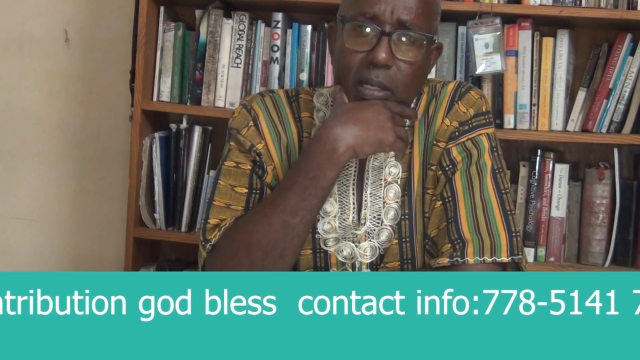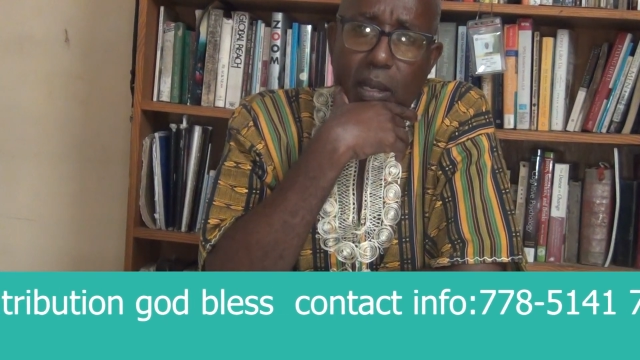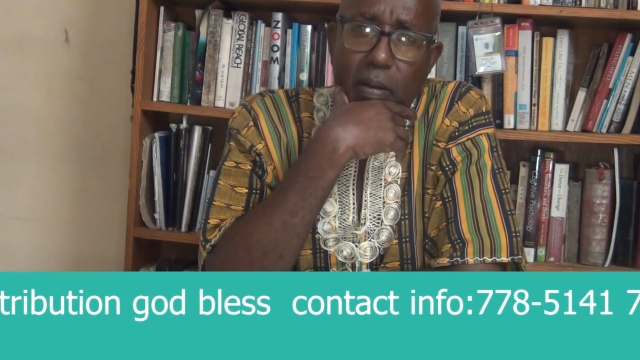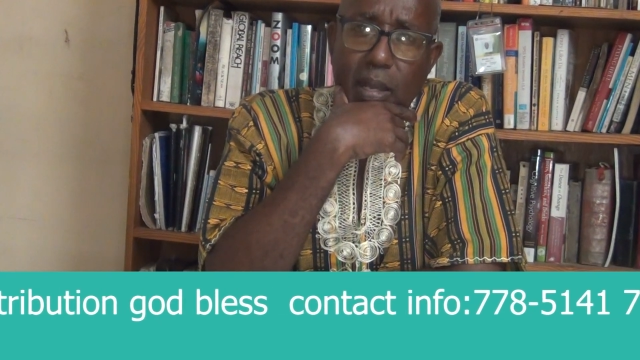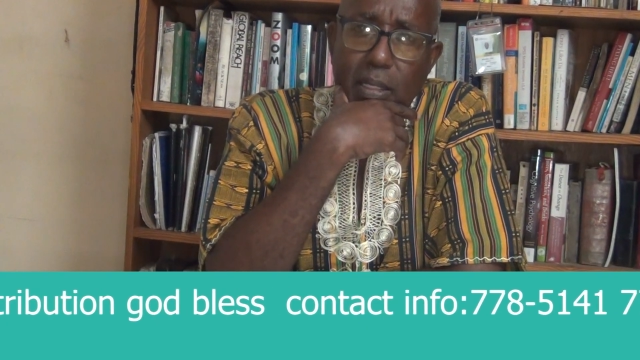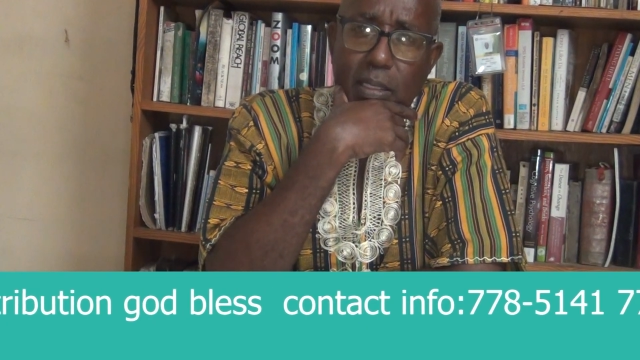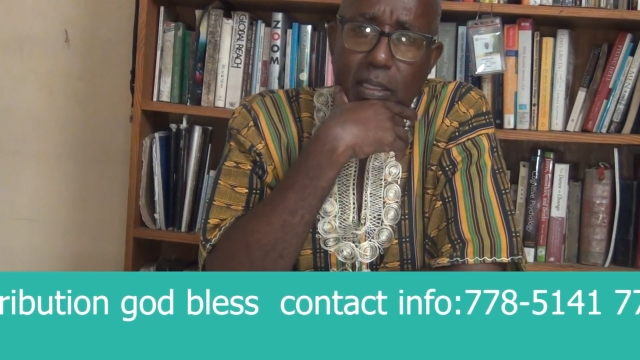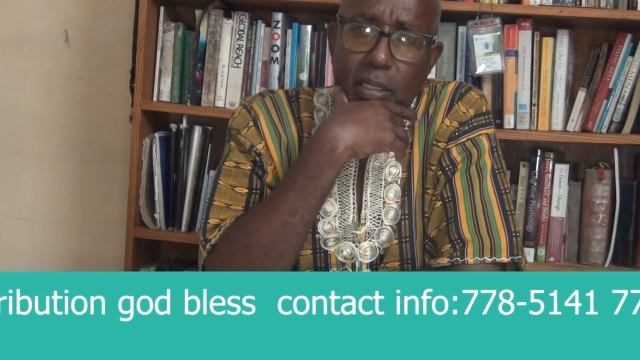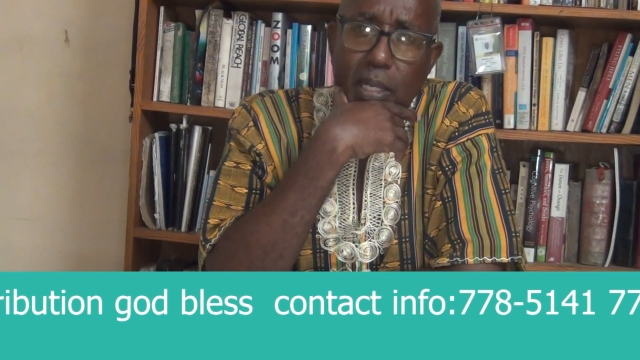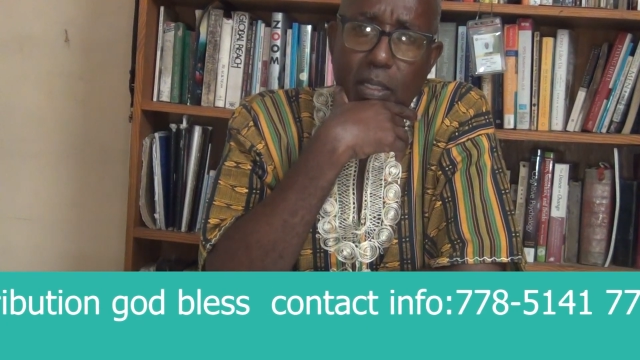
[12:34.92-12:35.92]
all right?
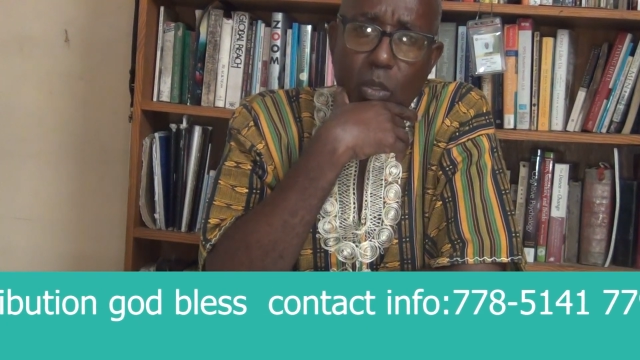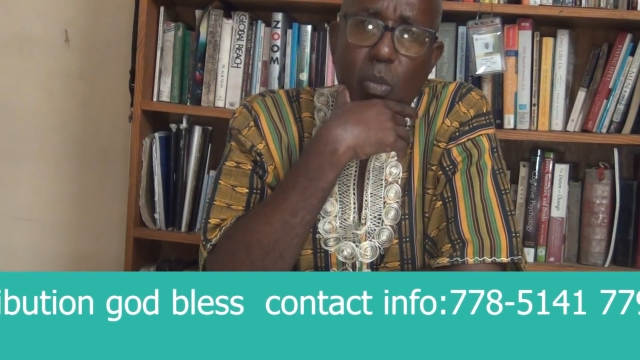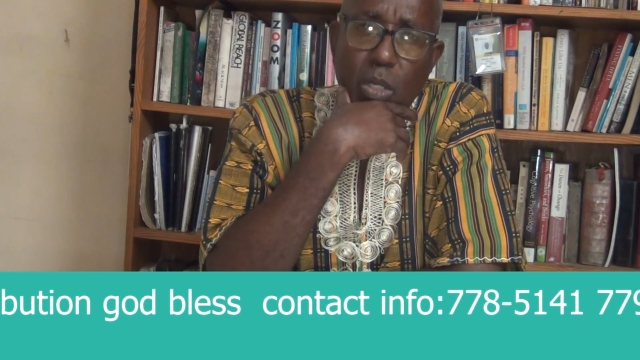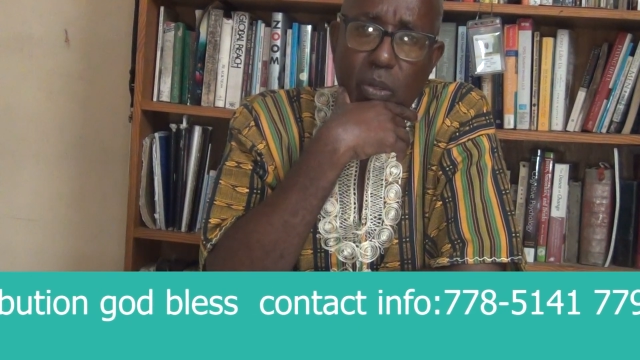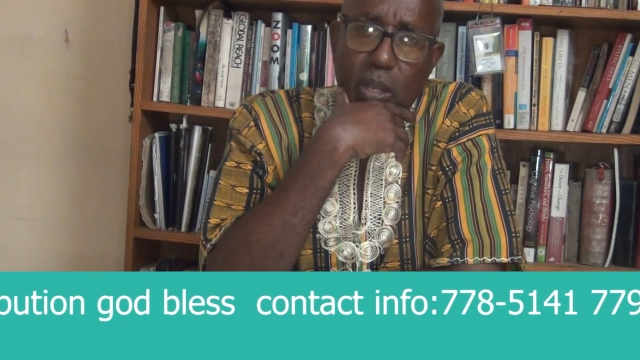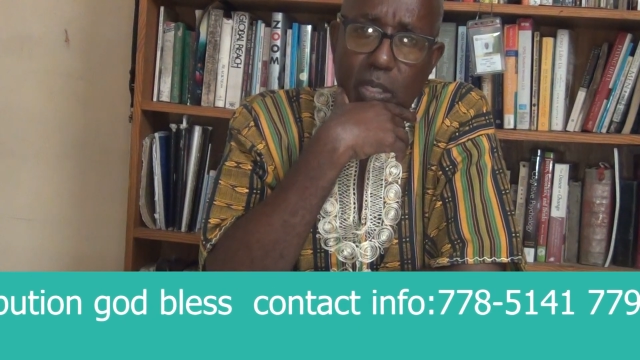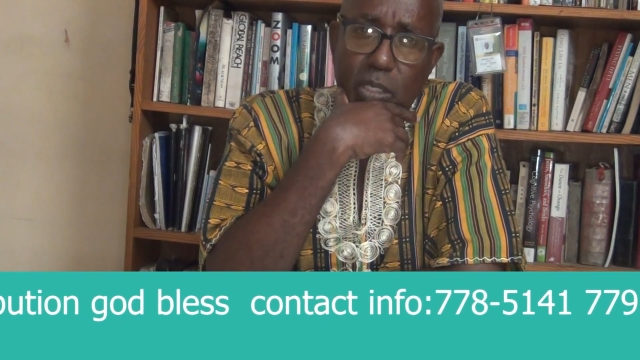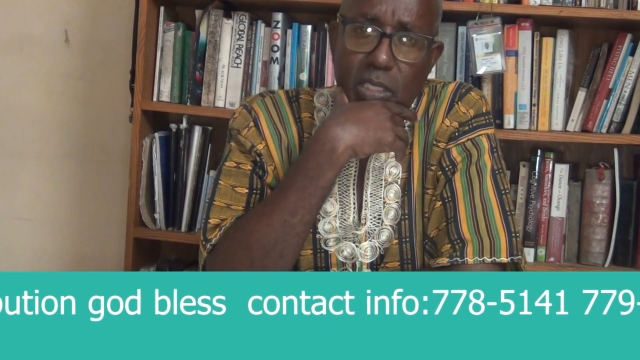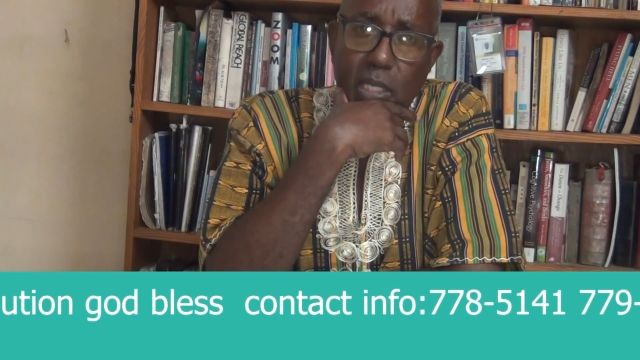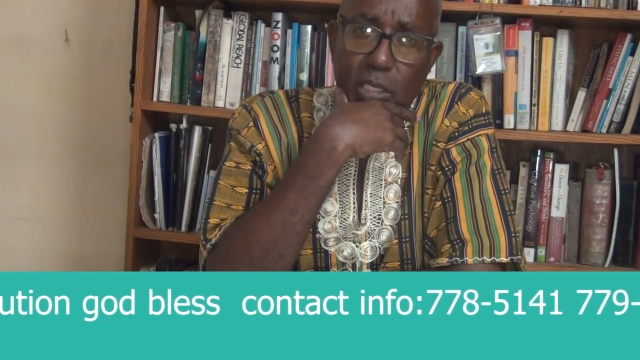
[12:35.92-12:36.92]
They know about cricket
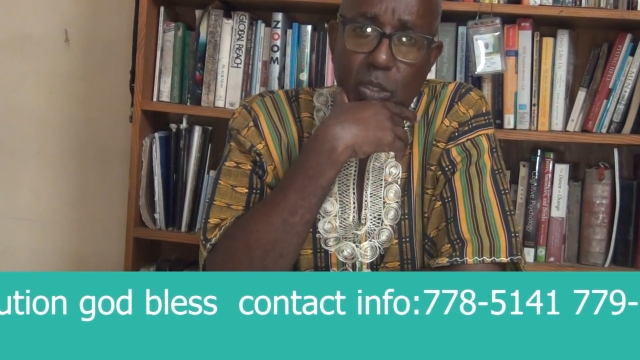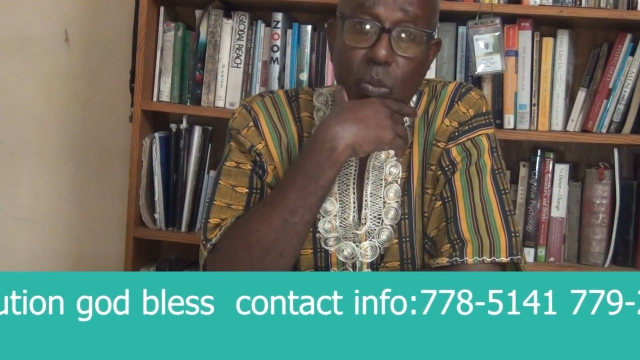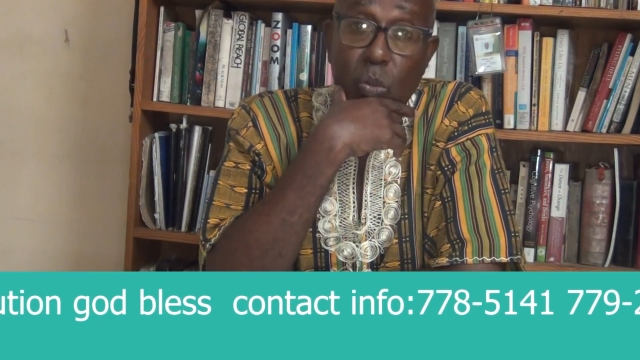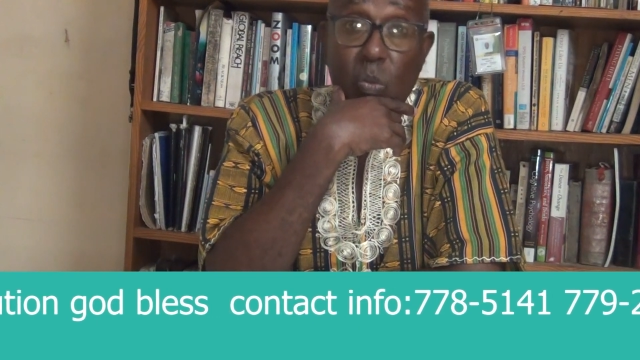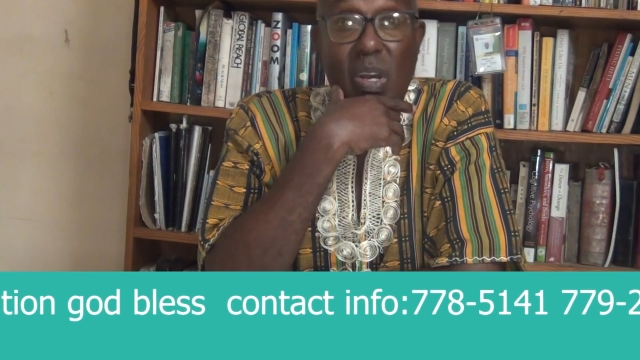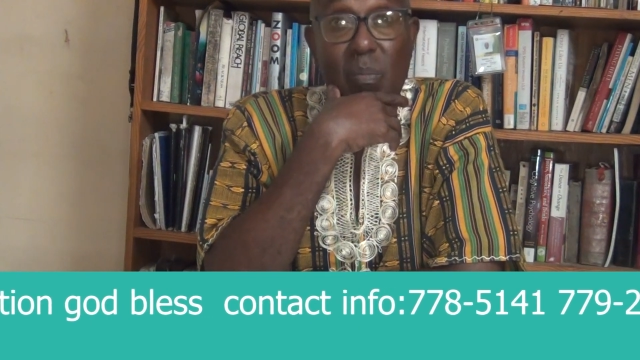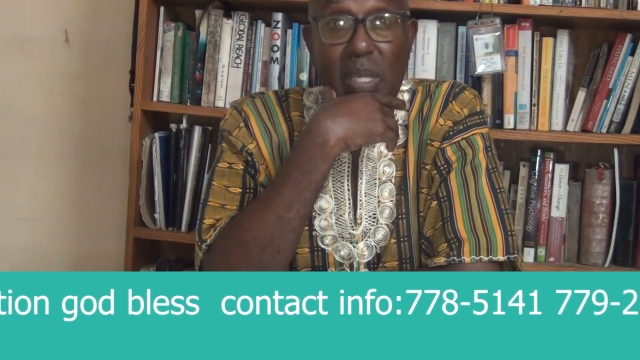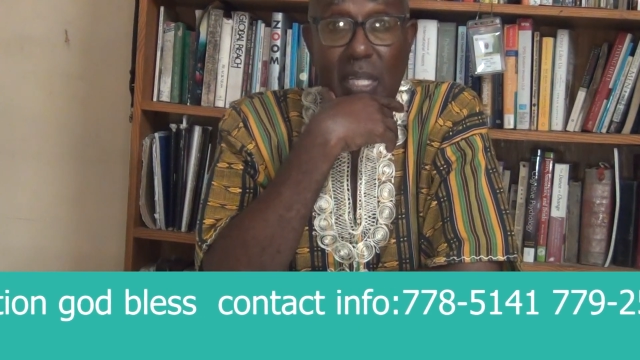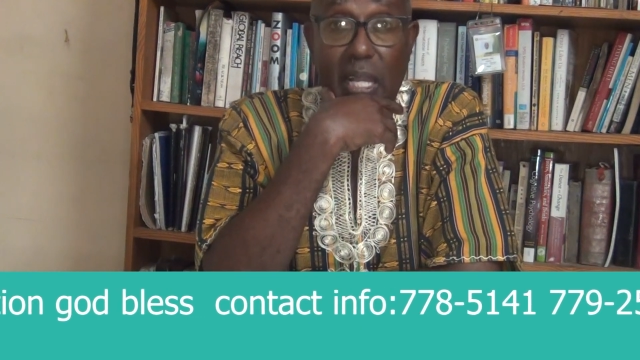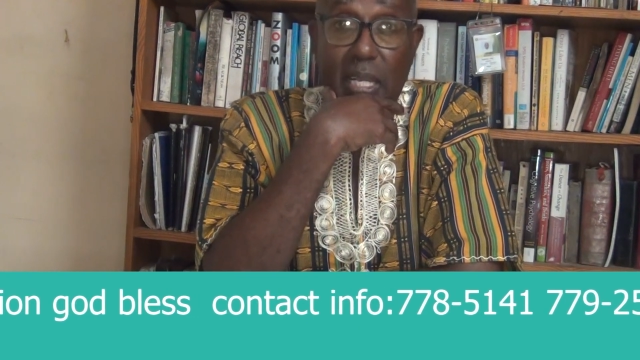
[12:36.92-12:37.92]
just as you who are
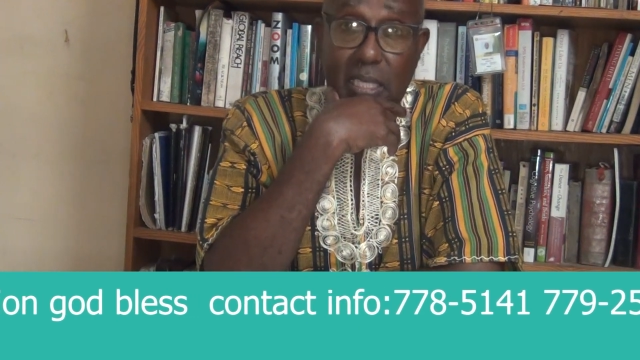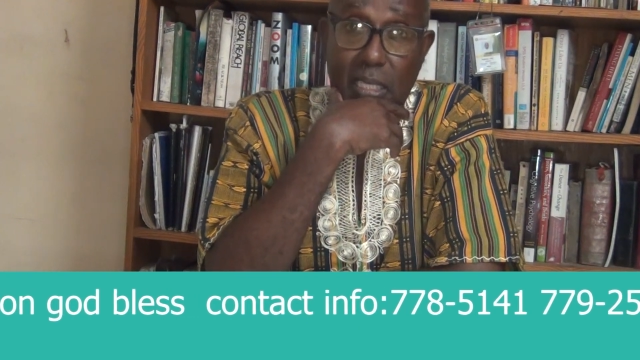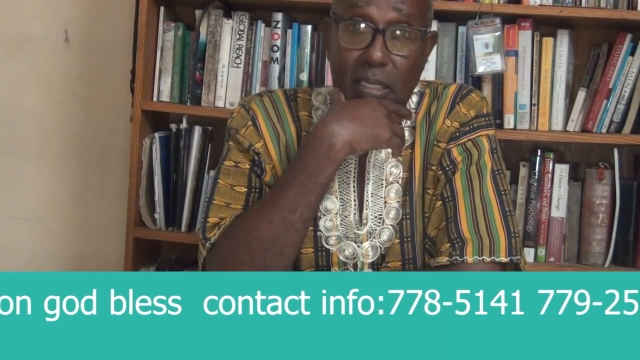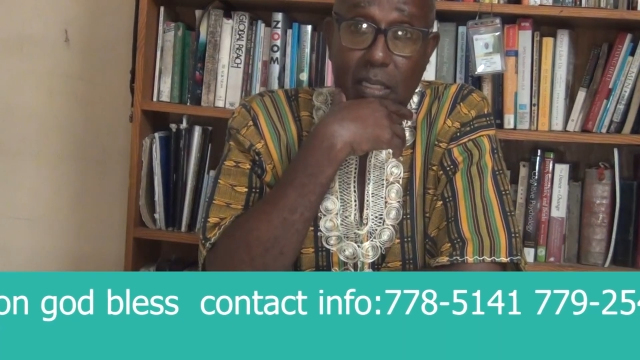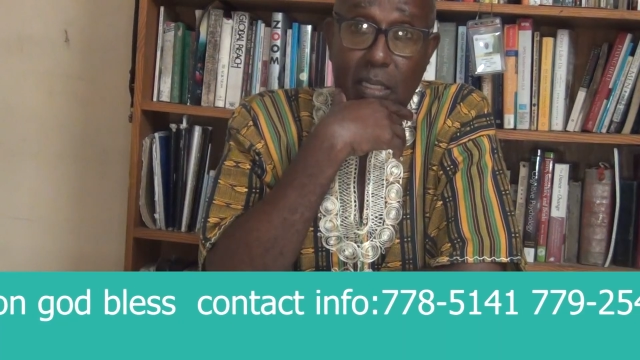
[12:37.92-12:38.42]
being elected